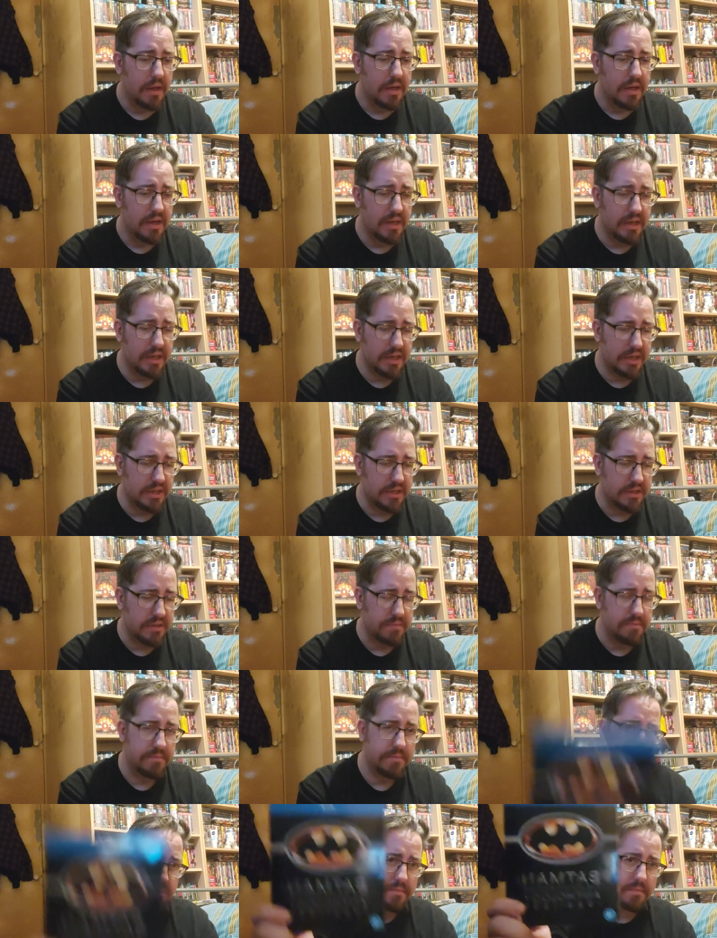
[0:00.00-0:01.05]
It is
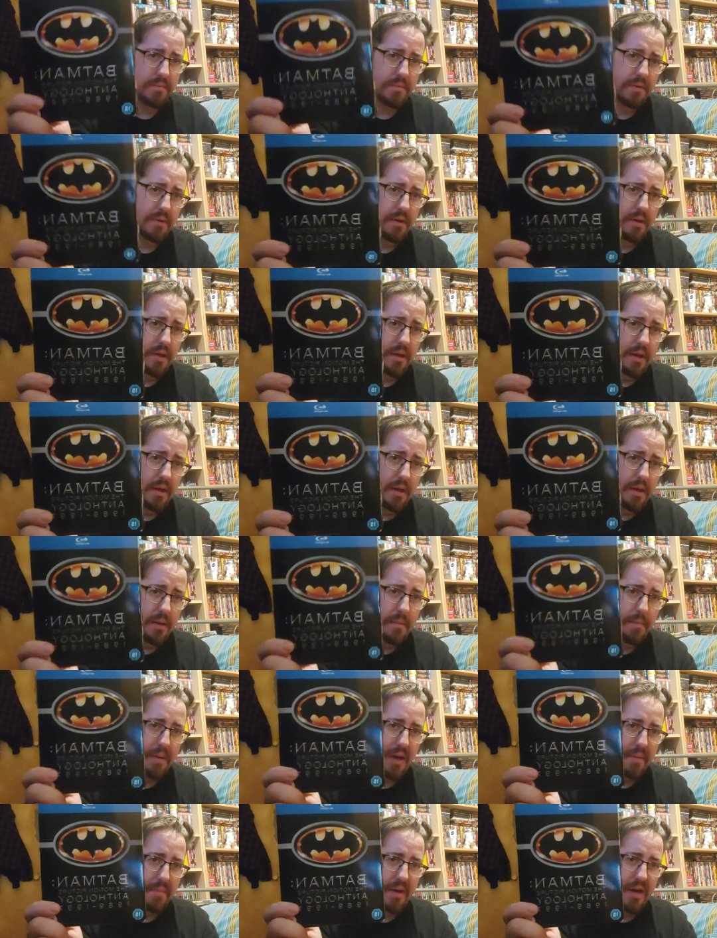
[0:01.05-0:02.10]

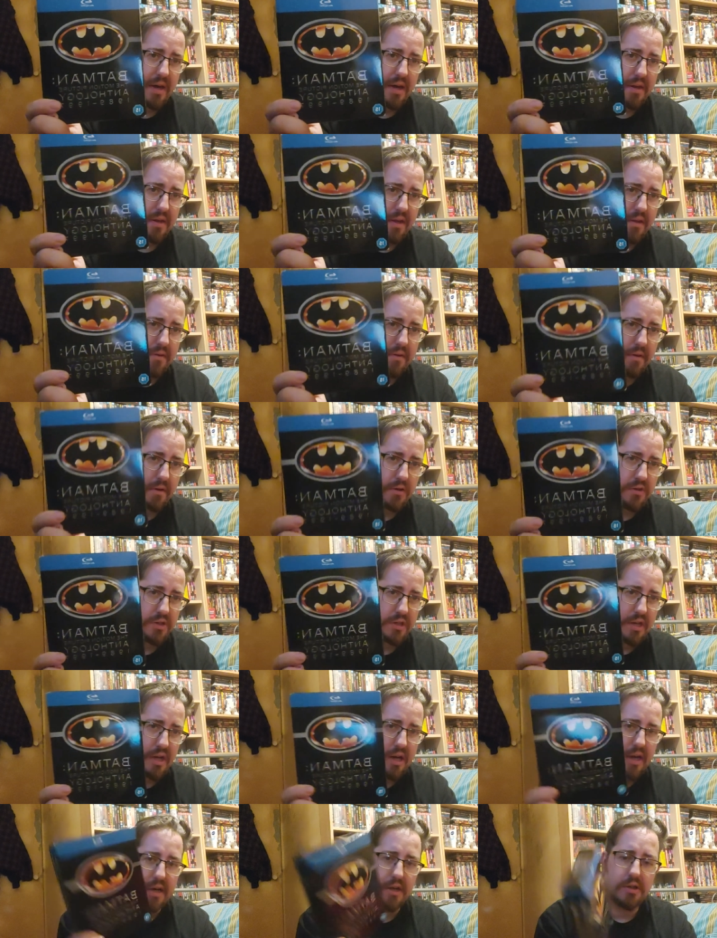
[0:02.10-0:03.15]
Batman, the Anthology
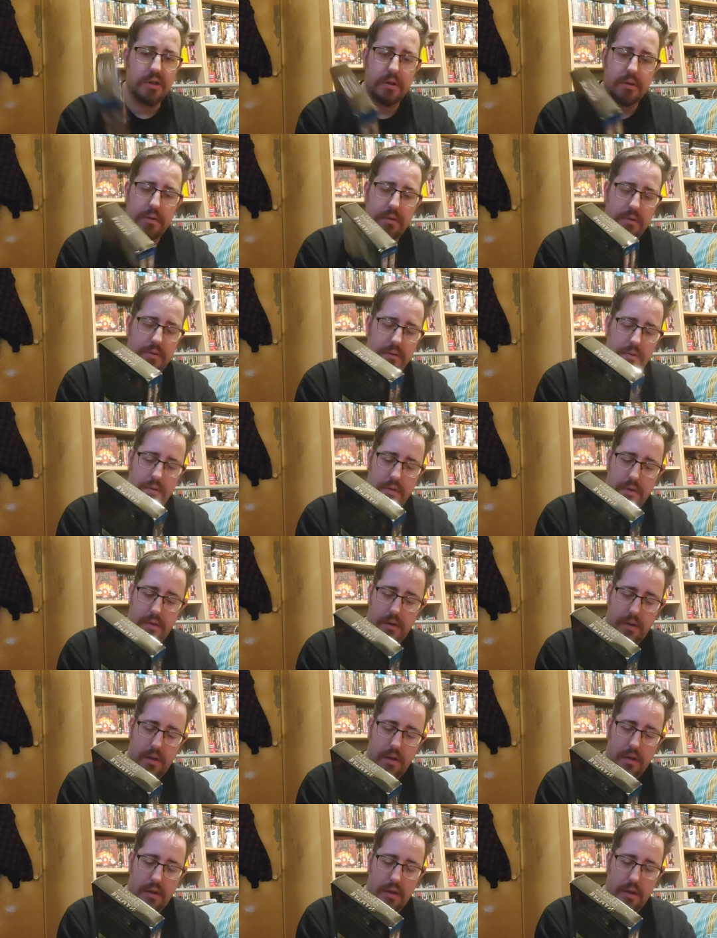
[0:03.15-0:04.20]
Collection,
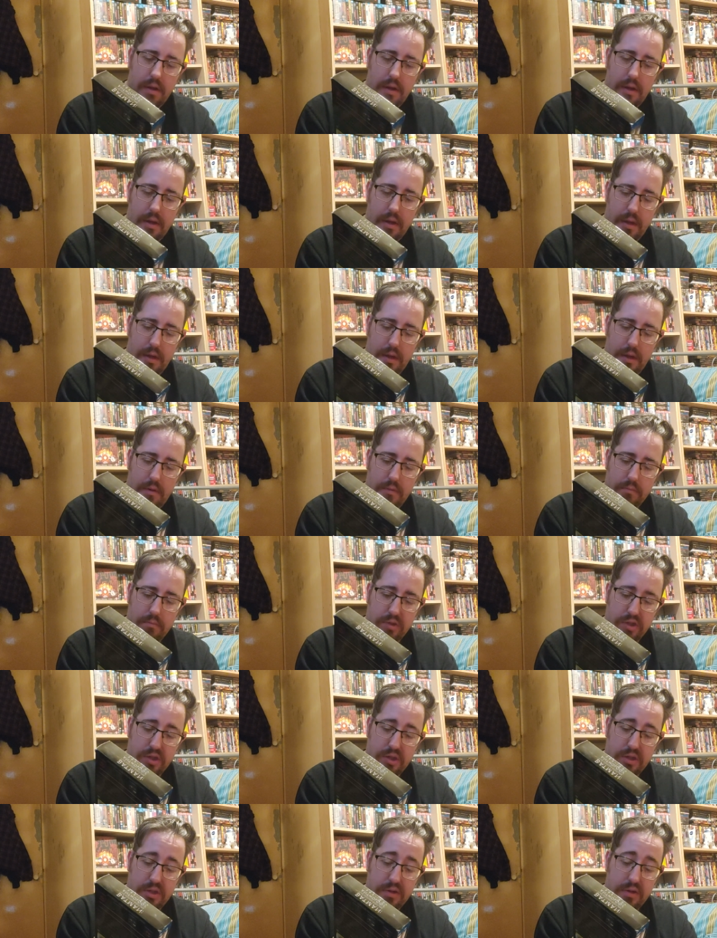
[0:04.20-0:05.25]
which
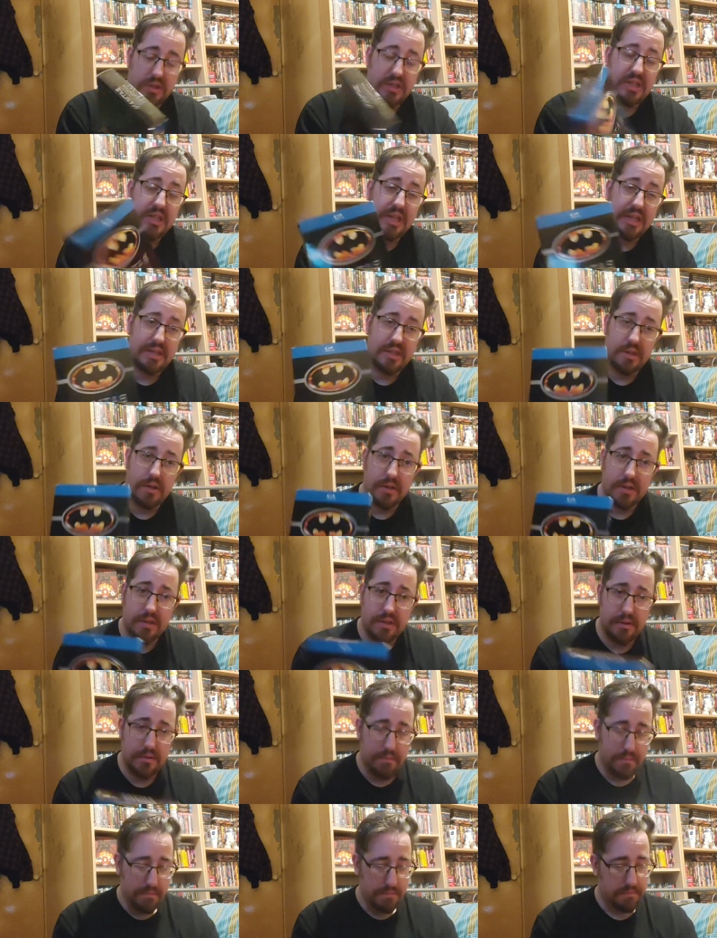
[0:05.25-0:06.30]
is 1989
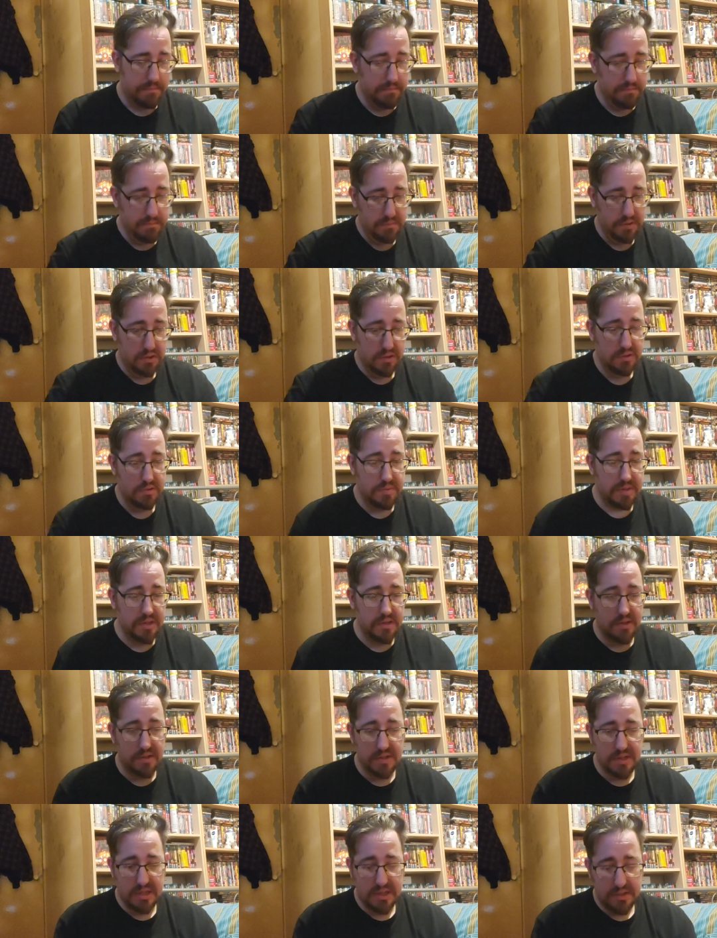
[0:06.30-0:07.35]
to
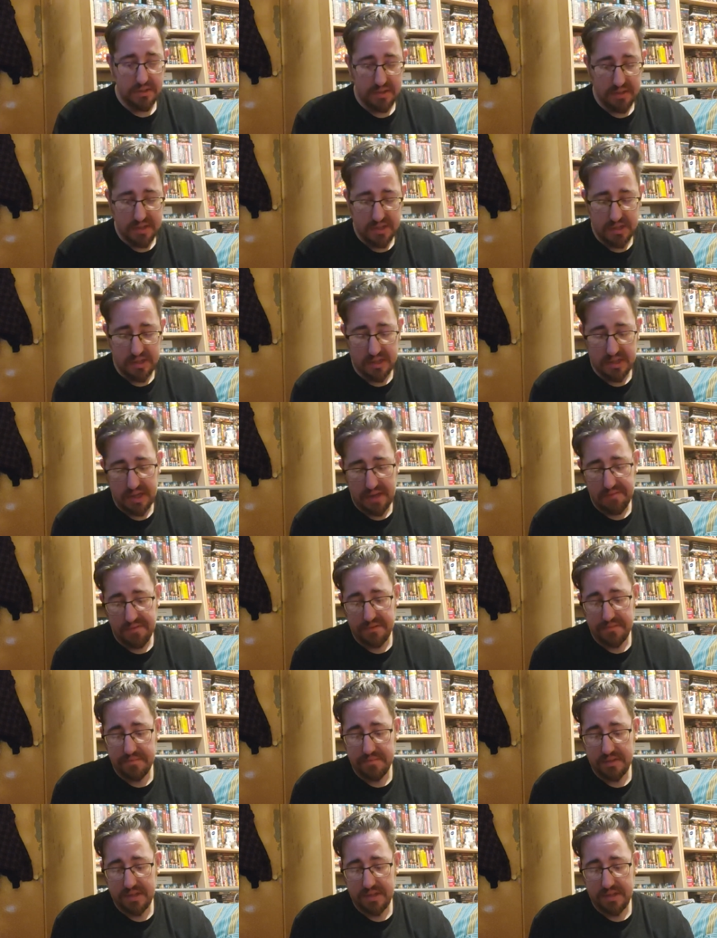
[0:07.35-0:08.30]
1997.